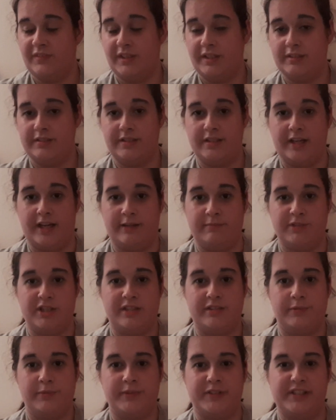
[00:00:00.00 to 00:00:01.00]
So yeah, I'm
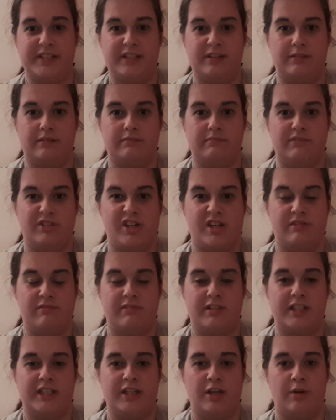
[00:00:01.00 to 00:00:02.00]
generally
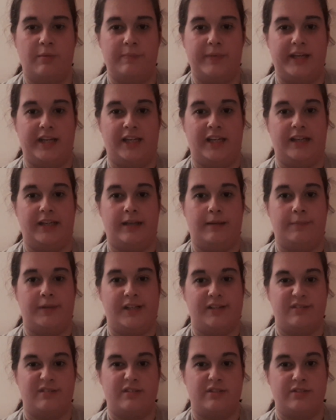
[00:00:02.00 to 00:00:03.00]
not picky
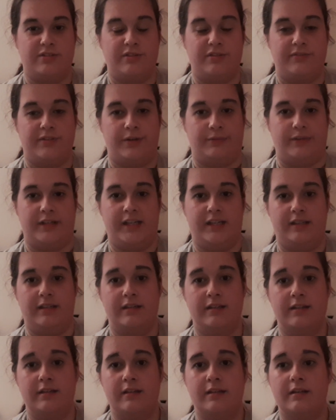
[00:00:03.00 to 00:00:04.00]
about the stuff I read.
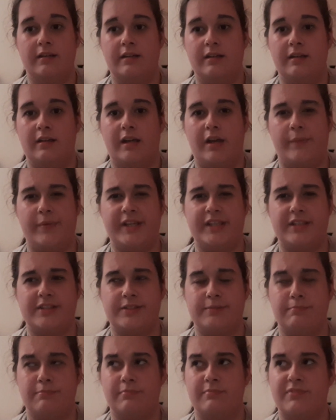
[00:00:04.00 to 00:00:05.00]
I mean,
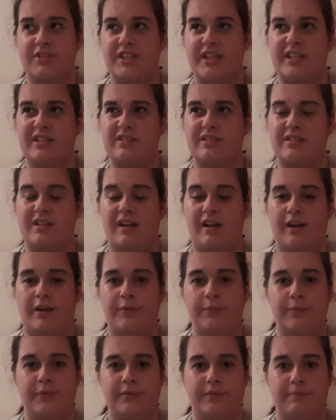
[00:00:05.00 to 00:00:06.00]
there's things that I
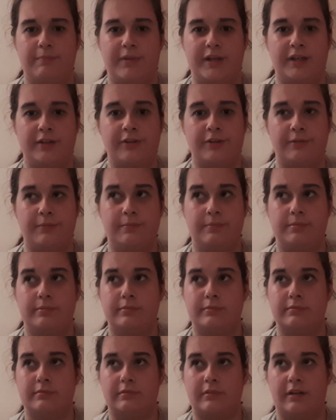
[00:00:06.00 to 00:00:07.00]
would pick up
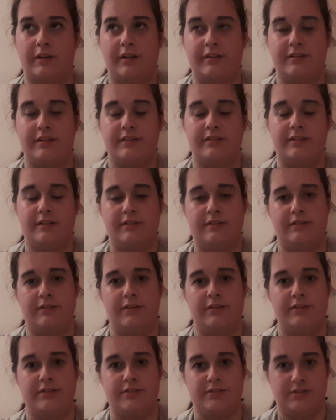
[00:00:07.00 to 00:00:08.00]
rather than
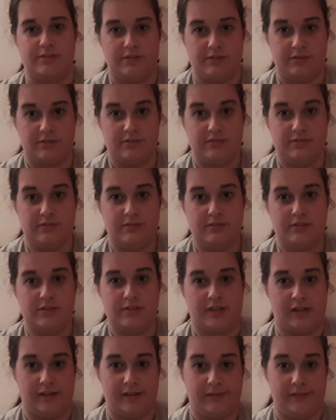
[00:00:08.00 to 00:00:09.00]
other stuff,
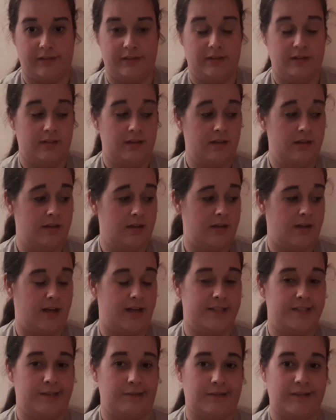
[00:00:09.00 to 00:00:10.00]
so I
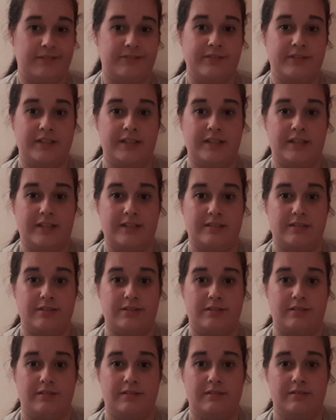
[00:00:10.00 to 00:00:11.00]
do definitely need
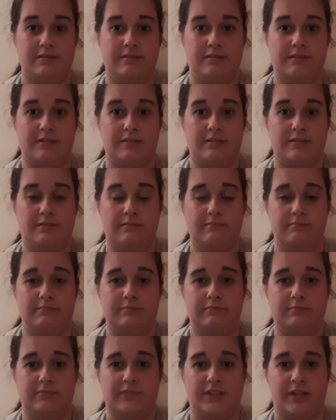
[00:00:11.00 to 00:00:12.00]
to
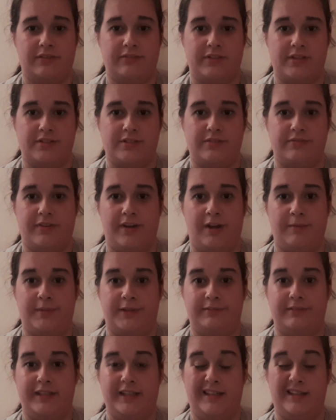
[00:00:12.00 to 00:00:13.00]
diversify my
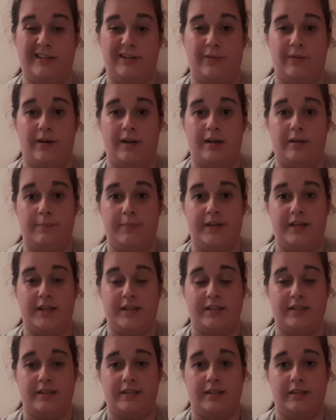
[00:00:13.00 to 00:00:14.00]
reading quite a bit, I
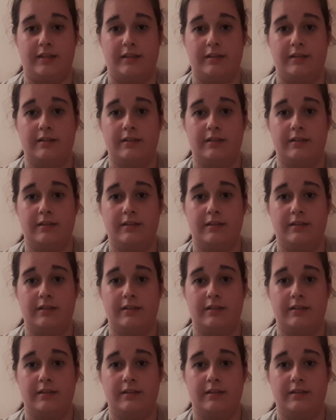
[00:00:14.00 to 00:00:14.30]
think.